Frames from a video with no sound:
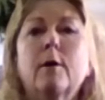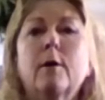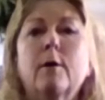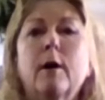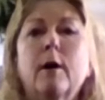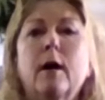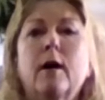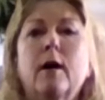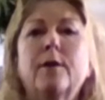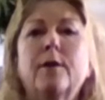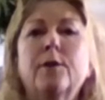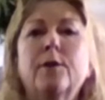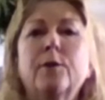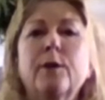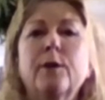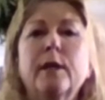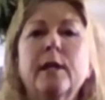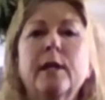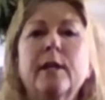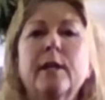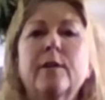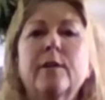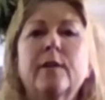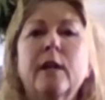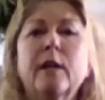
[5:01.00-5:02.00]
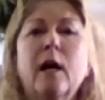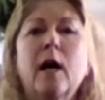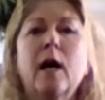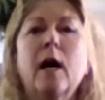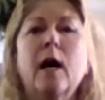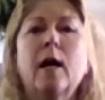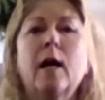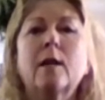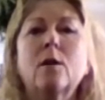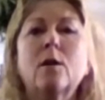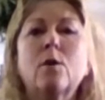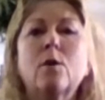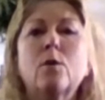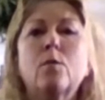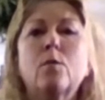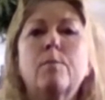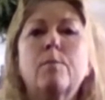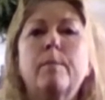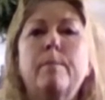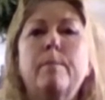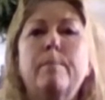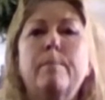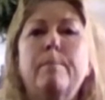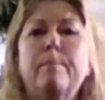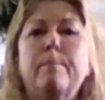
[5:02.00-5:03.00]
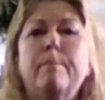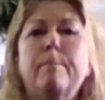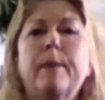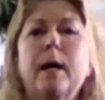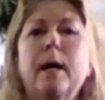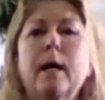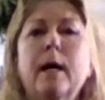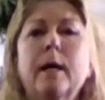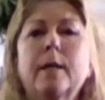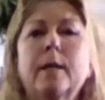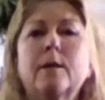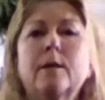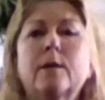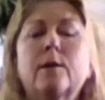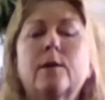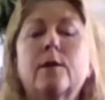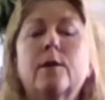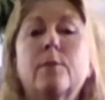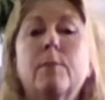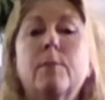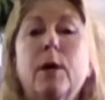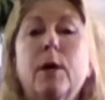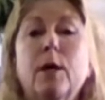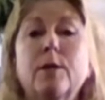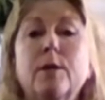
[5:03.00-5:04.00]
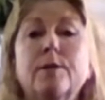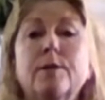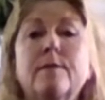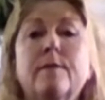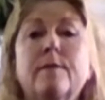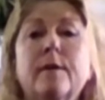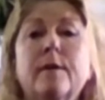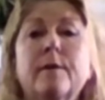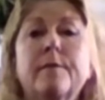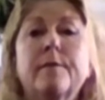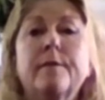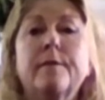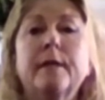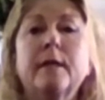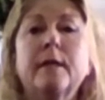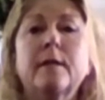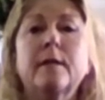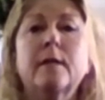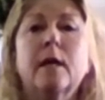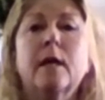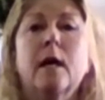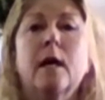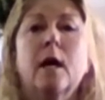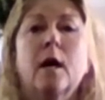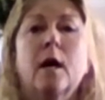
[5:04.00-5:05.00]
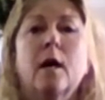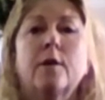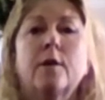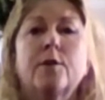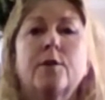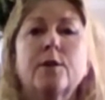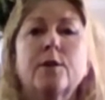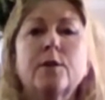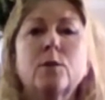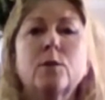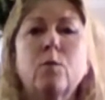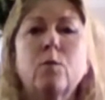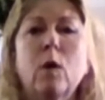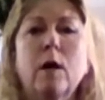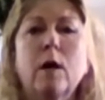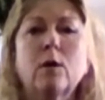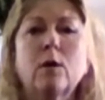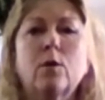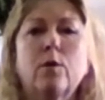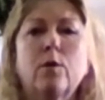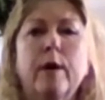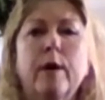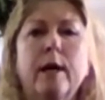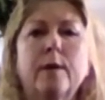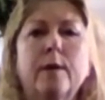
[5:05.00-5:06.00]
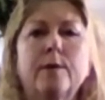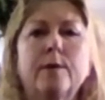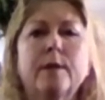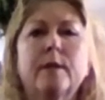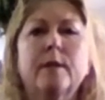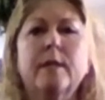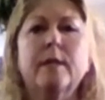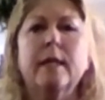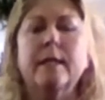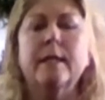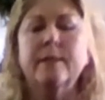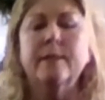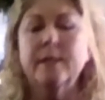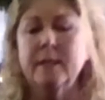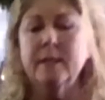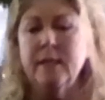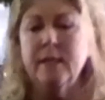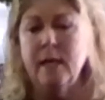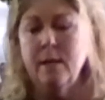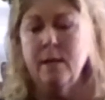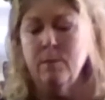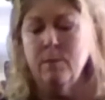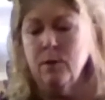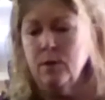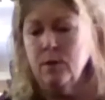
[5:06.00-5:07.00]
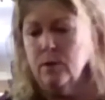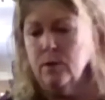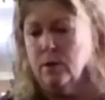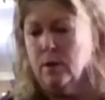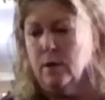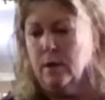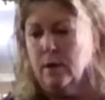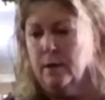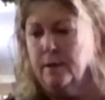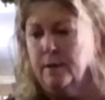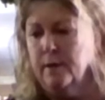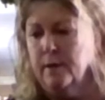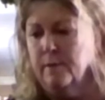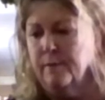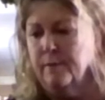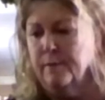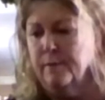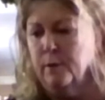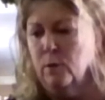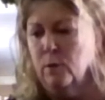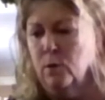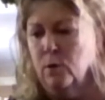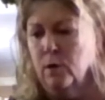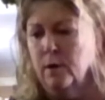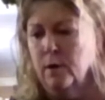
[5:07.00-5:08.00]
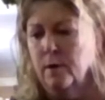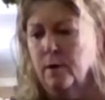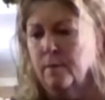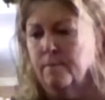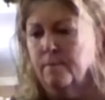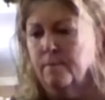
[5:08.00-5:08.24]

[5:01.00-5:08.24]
underneath in the hollow behind the balls of our feet, just well grounded and stable on the floor.